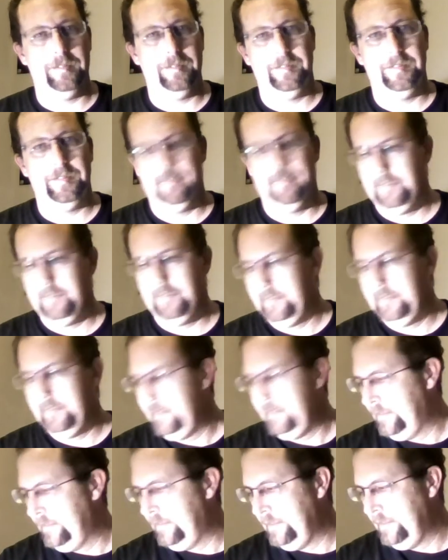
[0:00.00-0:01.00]
Remember, we're
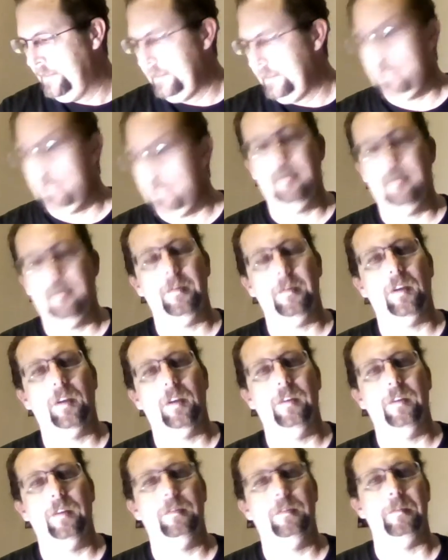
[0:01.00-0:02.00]
going from the back forward,
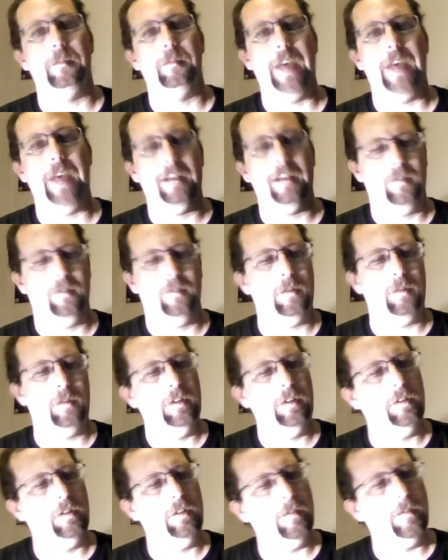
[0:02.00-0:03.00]
so
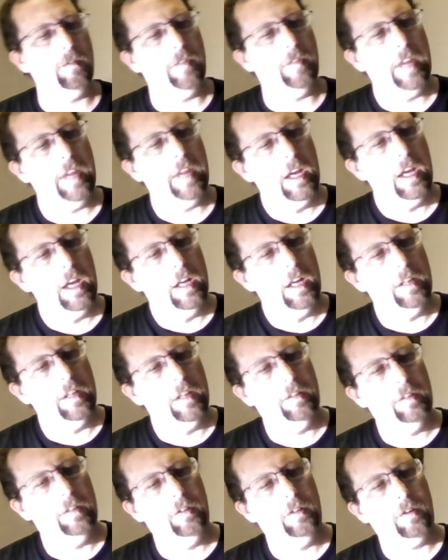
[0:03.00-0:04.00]
this is her body right
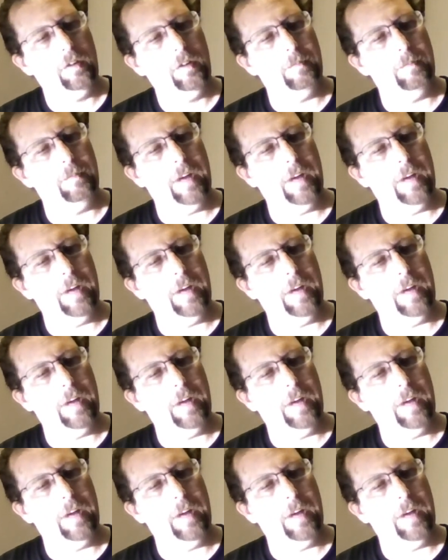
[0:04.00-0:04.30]
here.